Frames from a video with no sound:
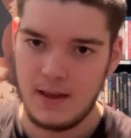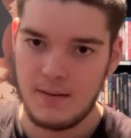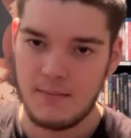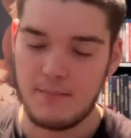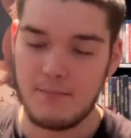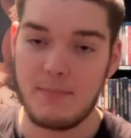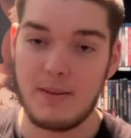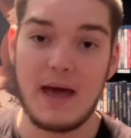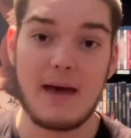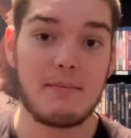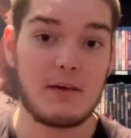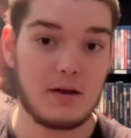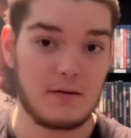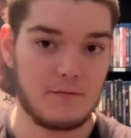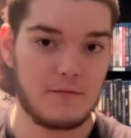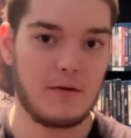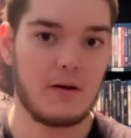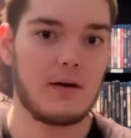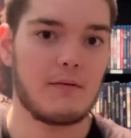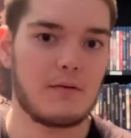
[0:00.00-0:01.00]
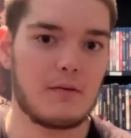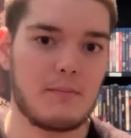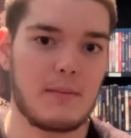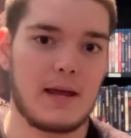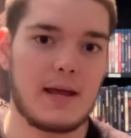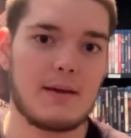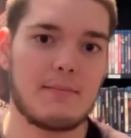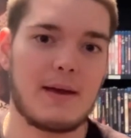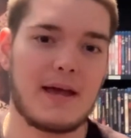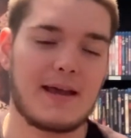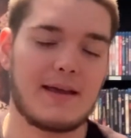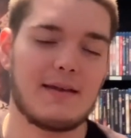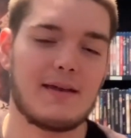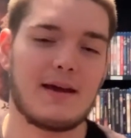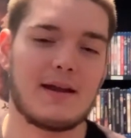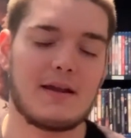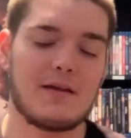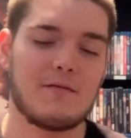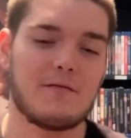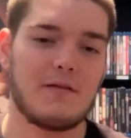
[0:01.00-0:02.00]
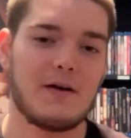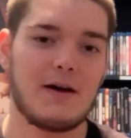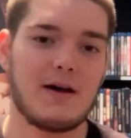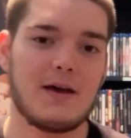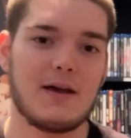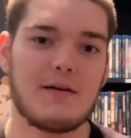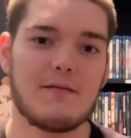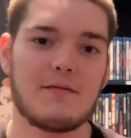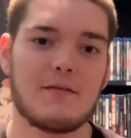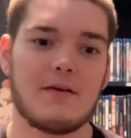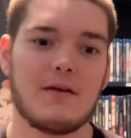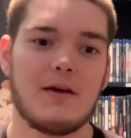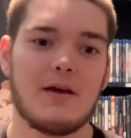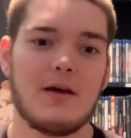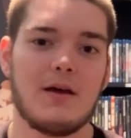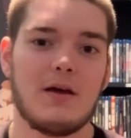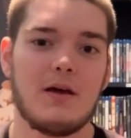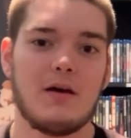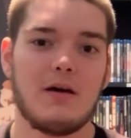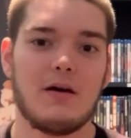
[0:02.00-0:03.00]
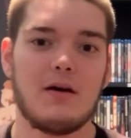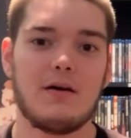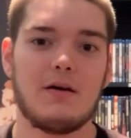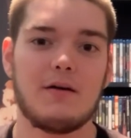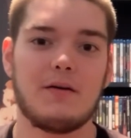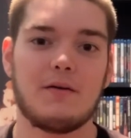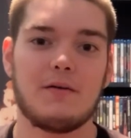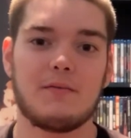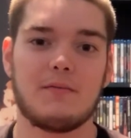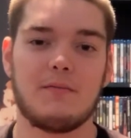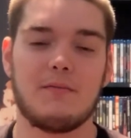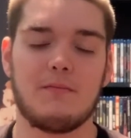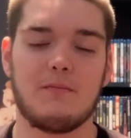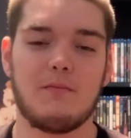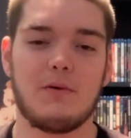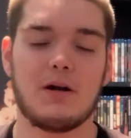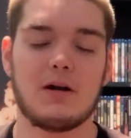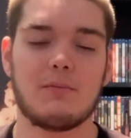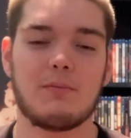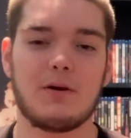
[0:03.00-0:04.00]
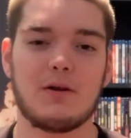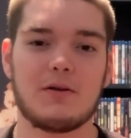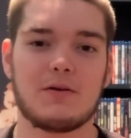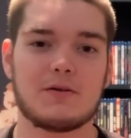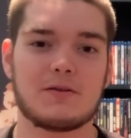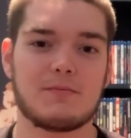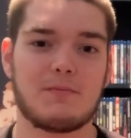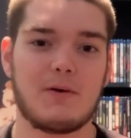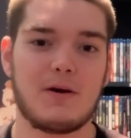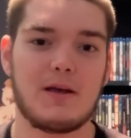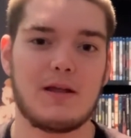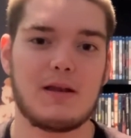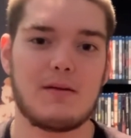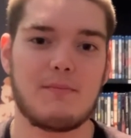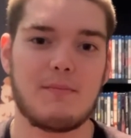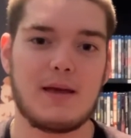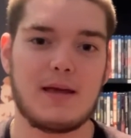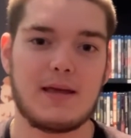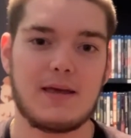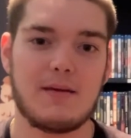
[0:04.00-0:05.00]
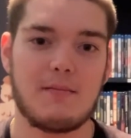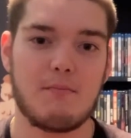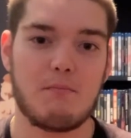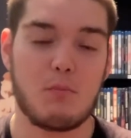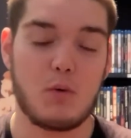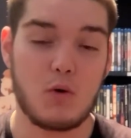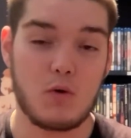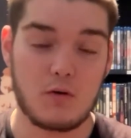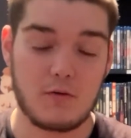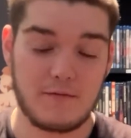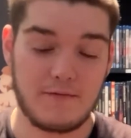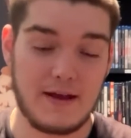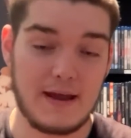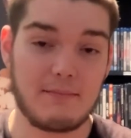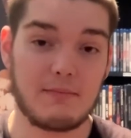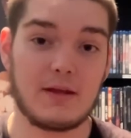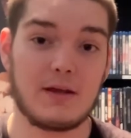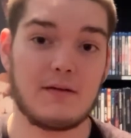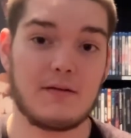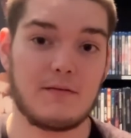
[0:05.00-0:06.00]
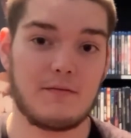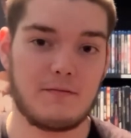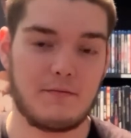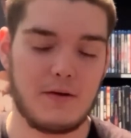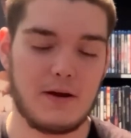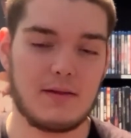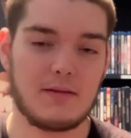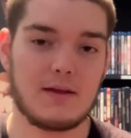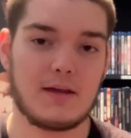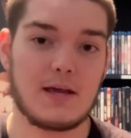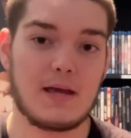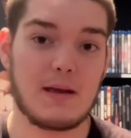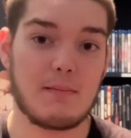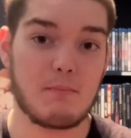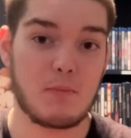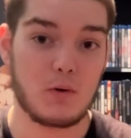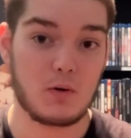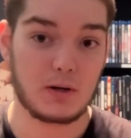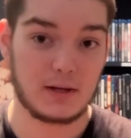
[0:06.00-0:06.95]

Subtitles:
Batman Forever made back in 95, Warner Brothers wanted to make it more family-friendly and more